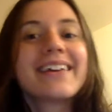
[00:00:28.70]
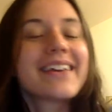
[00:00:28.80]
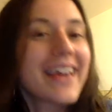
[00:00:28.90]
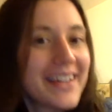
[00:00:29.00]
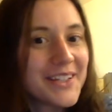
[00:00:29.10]

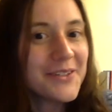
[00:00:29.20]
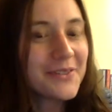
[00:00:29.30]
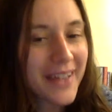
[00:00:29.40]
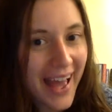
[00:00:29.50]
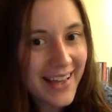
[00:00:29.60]
Can you
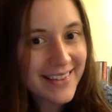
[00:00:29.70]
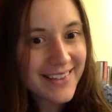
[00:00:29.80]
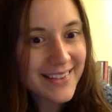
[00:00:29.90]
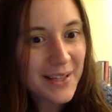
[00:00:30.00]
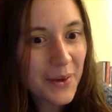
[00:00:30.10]

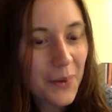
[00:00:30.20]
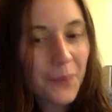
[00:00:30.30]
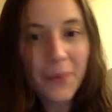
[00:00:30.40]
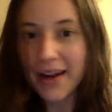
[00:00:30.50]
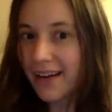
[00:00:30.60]
guess
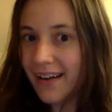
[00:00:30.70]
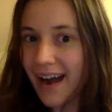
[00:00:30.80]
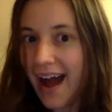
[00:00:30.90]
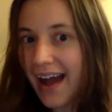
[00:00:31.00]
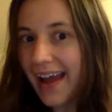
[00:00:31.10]
where
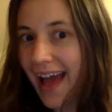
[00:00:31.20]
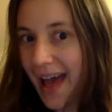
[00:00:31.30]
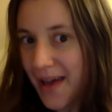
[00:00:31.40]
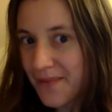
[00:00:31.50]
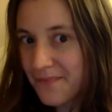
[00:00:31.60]
I
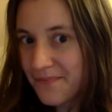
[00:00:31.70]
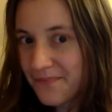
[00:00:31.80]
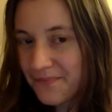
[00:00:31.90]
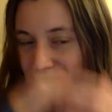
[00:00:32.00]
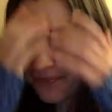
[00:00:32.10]
am?
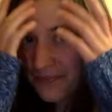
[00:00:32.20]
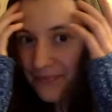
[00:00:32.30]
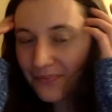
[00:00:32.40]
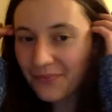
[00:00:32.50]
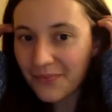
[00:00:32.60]

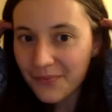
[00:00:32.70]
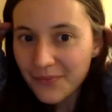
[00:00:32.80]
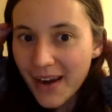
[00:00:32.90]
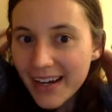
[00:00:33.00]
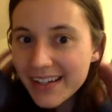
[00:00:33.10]

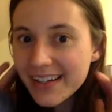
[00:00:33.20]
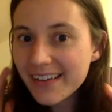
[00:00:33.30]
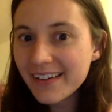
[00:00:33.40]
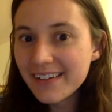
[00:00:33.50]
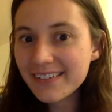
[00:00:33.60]
Right
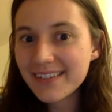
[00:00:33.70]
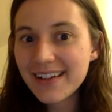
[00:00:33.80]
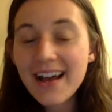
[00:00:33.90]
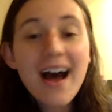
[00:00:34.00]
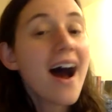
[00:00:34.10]
here?
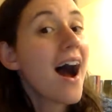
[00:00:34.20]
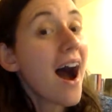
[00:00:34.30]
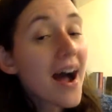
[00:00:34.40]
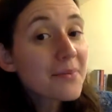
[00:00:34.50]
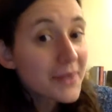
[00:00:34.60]

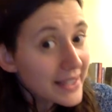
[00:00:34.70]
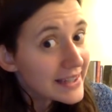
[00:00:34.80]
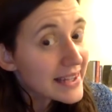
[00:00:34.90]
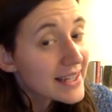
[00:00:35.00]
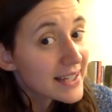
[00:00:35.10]
I'm in
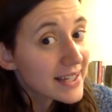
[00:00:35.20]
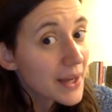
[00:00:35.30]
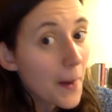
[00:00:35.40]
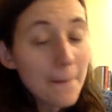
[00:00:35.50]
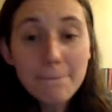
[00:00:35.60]

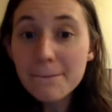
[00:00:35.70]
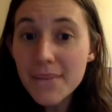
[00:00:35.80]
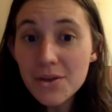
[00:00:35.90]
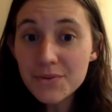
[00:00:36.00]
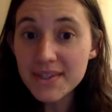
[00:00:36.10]
the
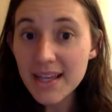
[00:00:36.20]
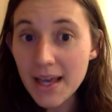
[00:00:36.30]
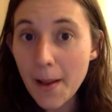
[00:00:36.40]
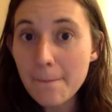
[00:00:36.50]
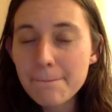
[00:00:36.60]

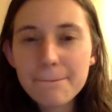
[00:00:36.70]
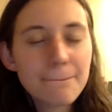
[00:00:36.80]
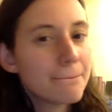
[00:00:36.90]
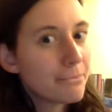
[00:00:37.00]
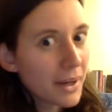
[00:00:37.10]
museum,
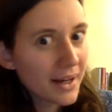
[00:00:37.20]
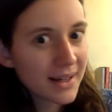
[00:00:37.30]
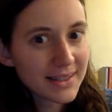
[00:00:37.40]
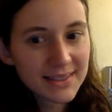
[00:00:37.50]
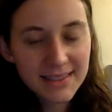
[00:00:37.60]

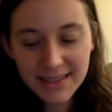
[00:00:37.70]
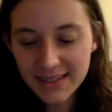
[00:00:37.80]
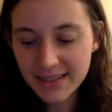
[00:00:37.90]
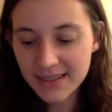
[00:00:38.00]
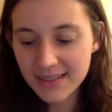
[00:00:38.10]
but
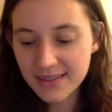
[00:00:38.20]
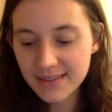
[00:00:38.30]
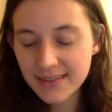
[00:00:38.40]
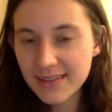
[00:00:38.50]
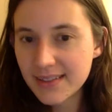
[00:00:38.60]

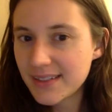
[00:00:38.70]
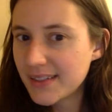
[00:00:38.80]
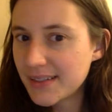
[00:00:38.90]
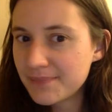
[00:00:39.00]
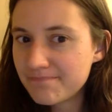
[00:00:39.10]

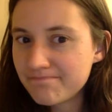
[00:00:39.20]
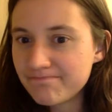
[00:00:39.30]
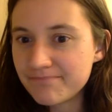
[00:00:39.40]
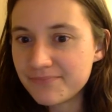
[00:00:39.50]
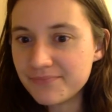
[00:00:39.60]

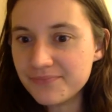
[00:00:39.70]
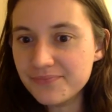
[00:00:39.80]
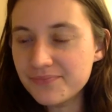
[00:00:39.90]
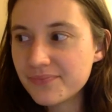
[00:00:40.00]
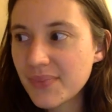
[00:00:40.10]

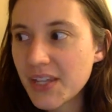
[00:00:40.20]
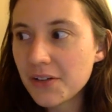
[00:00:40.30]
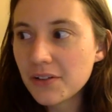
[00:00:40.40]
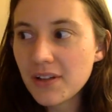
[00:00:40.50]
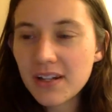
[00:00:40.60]
there
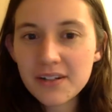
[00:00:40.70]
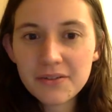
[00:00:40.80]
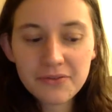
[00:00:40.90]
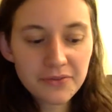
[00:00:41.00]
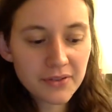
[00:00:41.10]
are a lot of